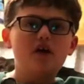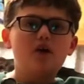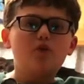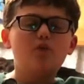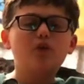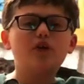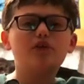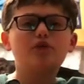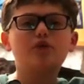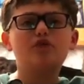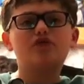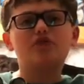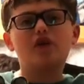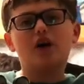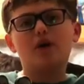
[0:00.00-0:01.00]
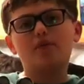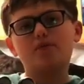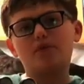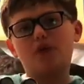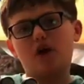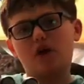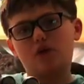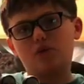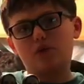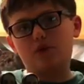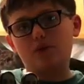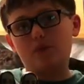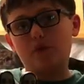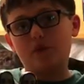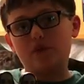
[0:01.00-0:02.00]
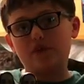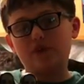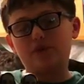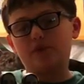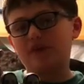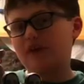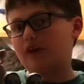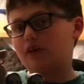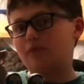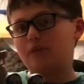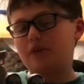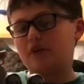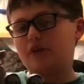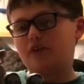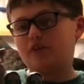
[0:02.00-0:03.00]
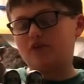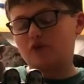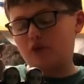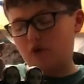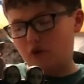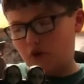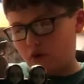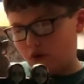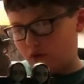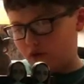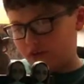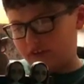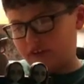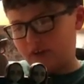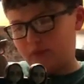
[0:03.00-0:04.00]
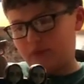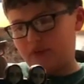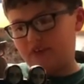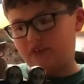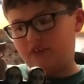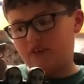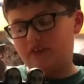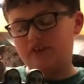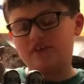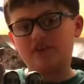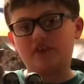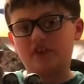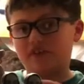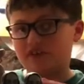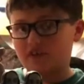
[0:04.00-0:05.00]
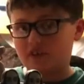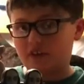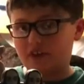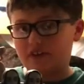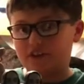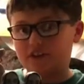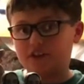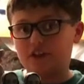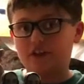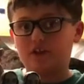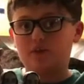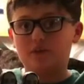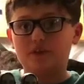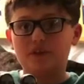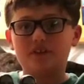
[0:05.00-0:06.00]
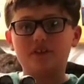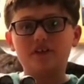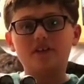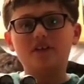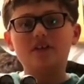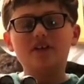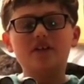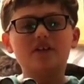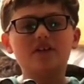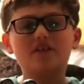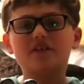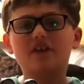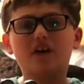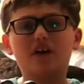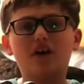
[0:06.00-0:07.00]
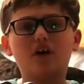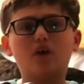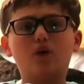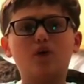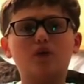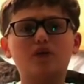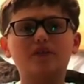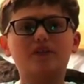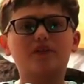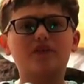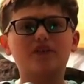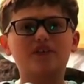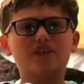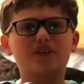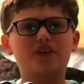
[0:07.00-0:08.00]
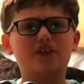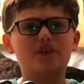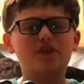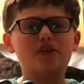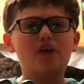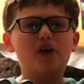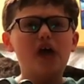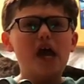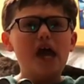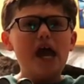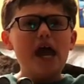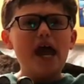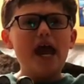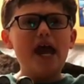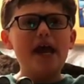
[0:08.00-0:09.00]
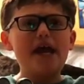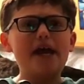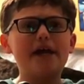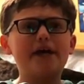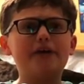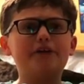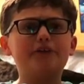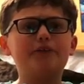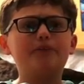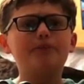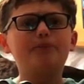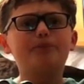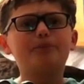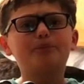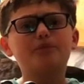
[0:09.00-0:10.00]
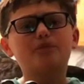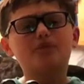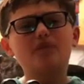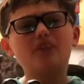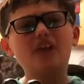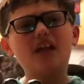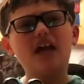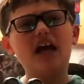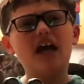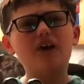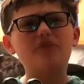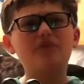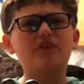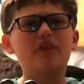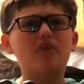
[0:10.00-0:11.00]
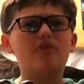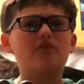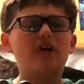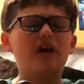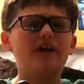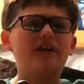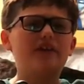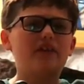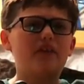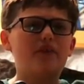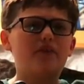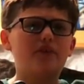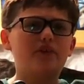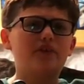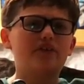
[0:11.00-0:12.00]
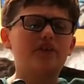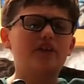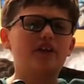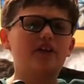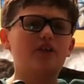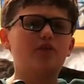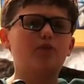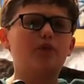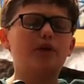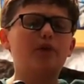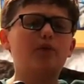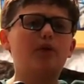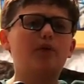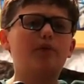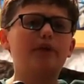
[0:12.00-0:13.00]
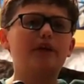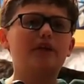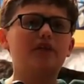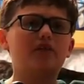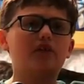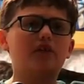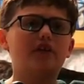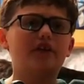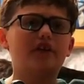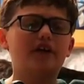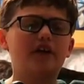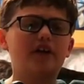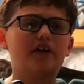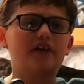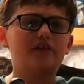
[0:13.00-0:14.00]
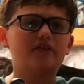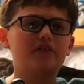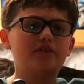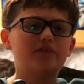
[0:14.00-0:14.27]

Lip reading: We'll do some non-horror movies, but that'll be on its whole separate series. Still on this channel, but a whole different series. And after the Friday the 13th, we will be looking at